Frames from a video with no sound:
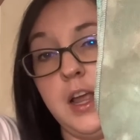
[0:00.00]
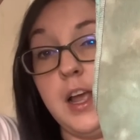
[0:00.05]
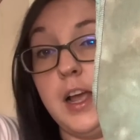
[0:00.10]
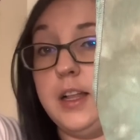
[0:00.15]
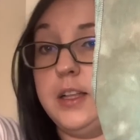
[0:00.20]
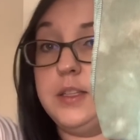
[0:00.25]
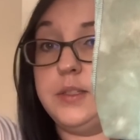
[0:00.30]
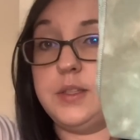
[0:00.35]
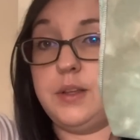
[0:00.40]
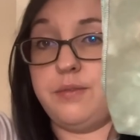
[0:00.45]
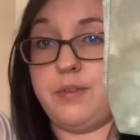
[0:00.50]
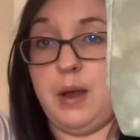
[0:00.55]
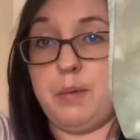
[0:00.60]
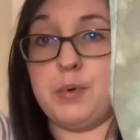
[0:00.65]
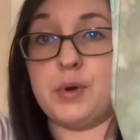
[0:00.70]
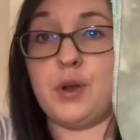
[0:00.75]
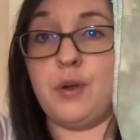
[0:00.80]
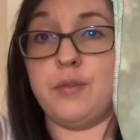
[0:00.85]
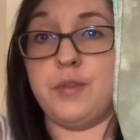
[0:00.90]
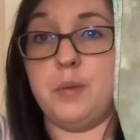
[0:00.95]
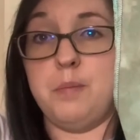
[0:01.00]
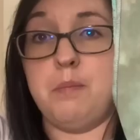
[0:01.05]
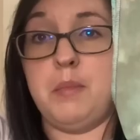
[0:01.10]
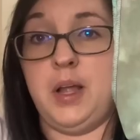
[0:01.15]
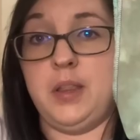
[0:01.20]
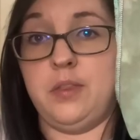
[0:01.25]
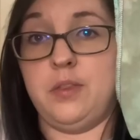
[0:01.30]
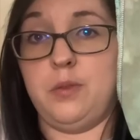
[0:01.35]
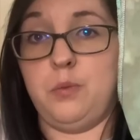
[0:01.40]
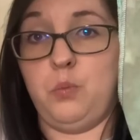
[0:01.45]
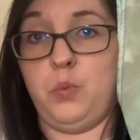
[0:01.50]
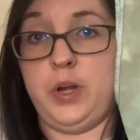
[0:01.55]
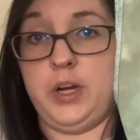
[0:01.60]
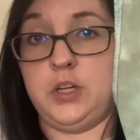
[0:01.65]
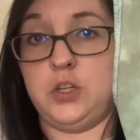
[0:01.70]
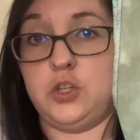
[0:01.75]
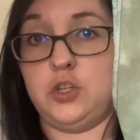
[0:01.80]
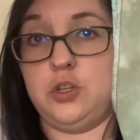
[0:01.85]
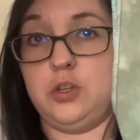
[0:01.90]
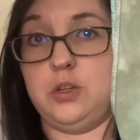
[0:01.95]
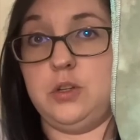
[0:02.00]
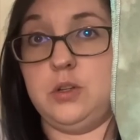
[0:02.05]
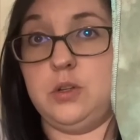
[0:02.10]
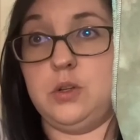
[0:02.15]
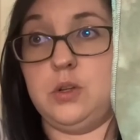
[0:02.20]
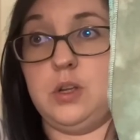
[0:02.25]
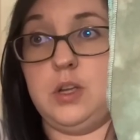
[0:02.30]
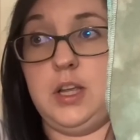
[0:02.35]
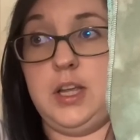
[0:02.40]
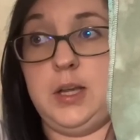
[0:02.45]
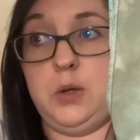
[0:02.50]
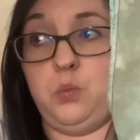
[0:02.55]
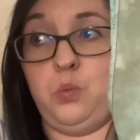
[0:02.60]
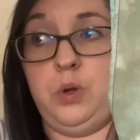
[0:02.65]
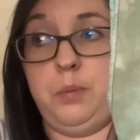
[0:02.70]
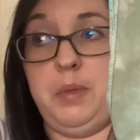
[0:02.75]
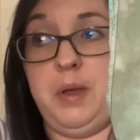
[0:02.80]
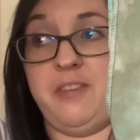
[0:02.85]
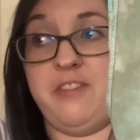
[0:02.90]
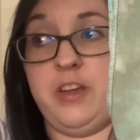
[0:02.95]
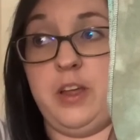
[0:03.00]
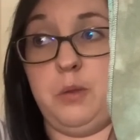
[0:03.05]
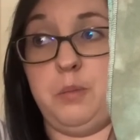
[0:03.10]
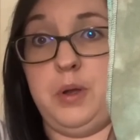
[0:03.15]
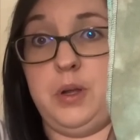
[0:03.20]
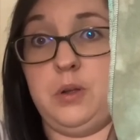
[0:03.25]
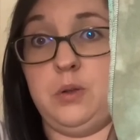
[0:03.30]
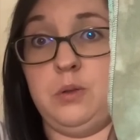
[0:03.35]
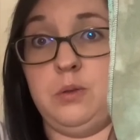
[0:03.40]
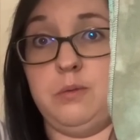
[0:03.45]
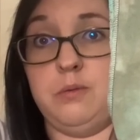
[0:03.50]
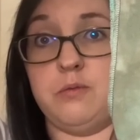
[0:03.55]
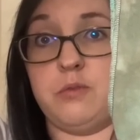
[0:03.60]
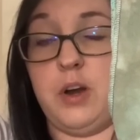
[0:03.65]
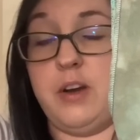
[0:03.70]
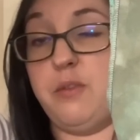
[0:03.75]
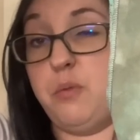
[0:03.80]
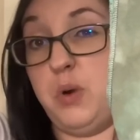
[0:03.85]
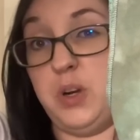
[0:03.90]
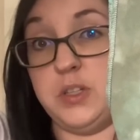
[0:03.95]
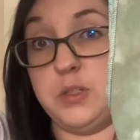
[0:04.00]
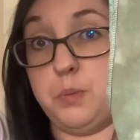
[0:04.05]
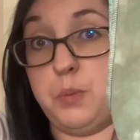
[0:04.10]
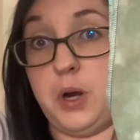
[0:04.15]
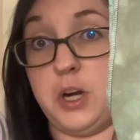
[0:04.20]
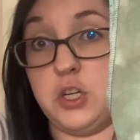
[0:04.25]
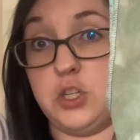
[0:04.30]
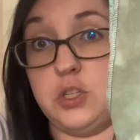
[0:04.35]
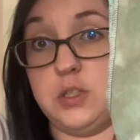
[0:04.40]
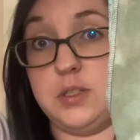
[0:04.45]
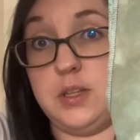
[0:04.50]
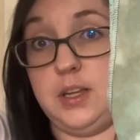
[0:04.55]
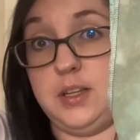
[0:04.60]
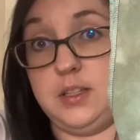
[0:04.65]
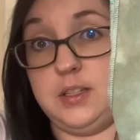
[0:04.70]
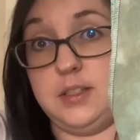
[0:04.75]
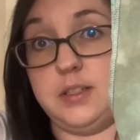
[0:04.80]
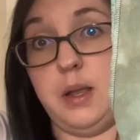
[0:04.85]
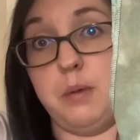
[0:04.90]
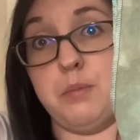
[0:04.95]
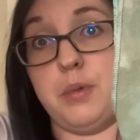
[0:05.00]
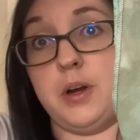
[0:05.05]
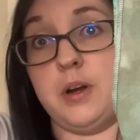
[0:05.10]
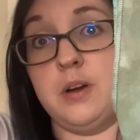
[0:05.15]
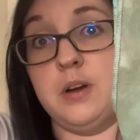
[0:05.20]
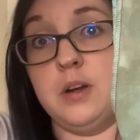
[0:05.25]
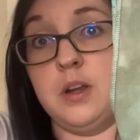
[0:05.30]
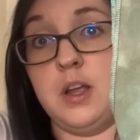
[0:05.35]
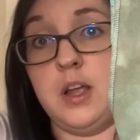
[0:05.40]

And this is the fabric of the month, which will be available for everyone to purchase in December.